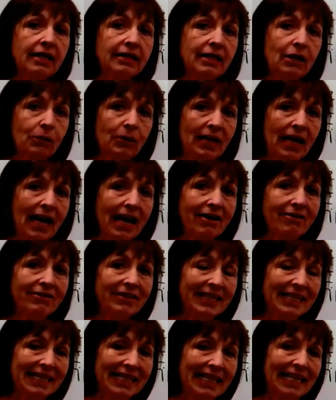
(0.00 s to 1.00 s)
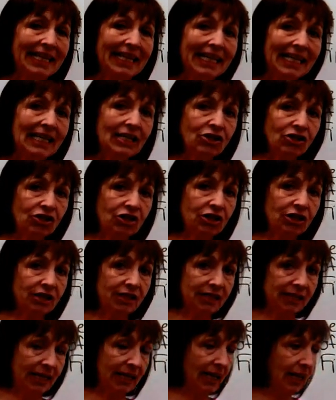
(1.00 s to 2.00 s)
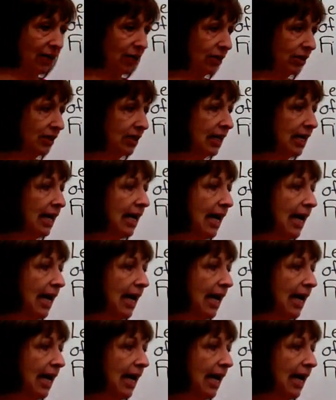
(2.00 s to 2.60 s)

that we have in each tail.